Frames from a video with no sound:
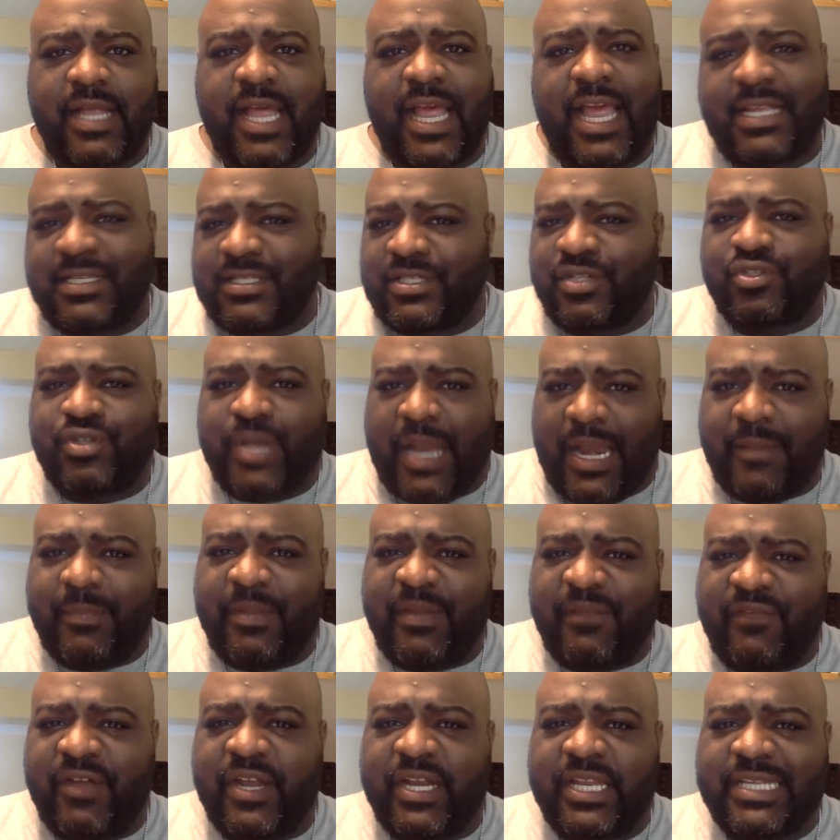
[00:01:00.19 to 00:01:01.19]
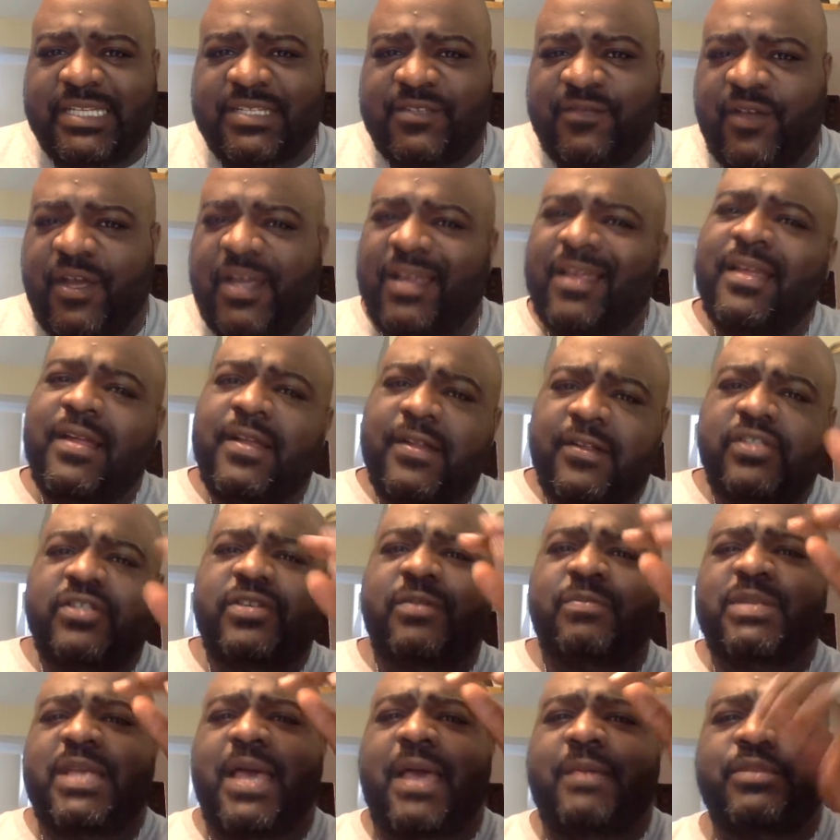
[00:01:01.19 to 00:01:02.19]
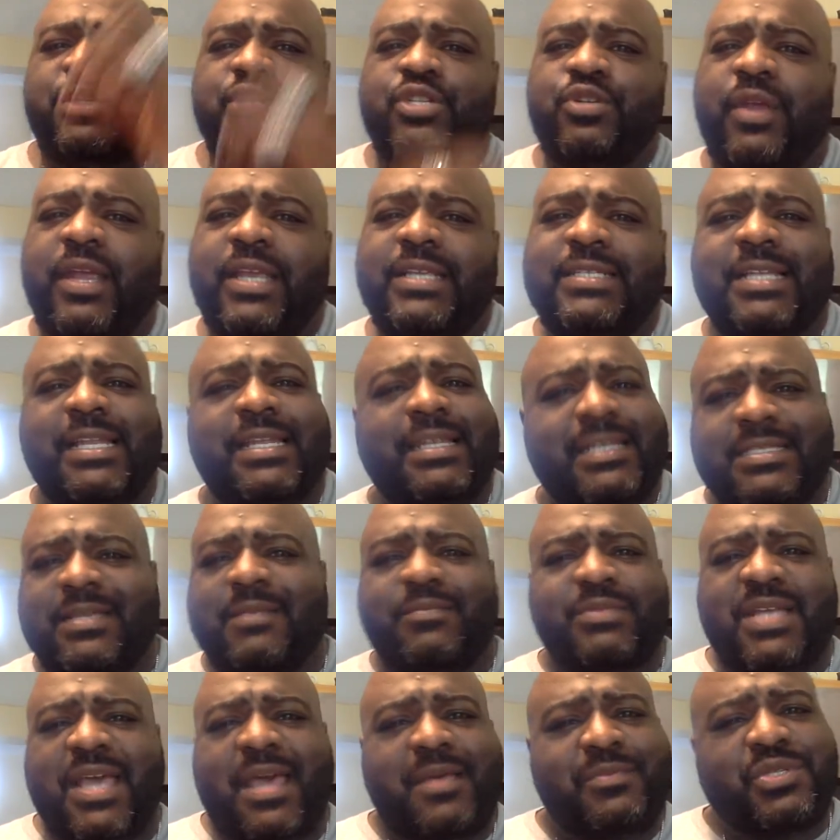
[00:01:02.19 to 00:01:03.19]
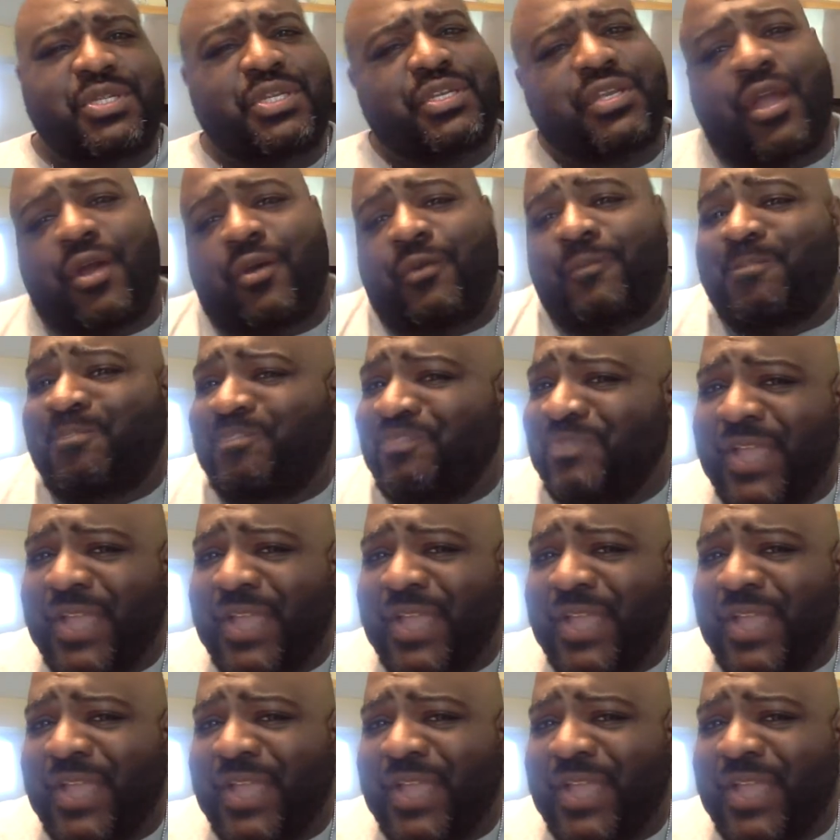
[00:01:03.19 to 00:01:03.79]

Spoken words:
I still try to be funny as fuck. Sometimes it translates, sometimes it don't.